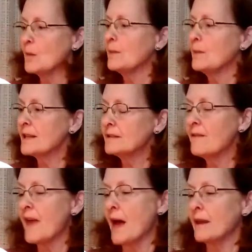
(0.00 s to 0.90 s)
Because
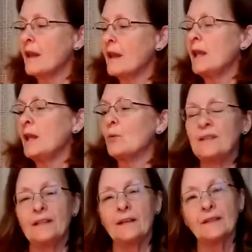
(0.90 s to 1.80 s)
of that, it
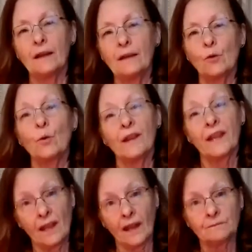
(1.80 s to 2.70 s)
receives unequal
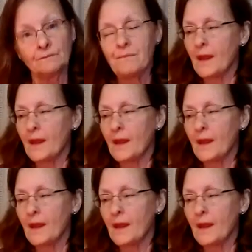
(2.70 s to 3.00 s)
heating.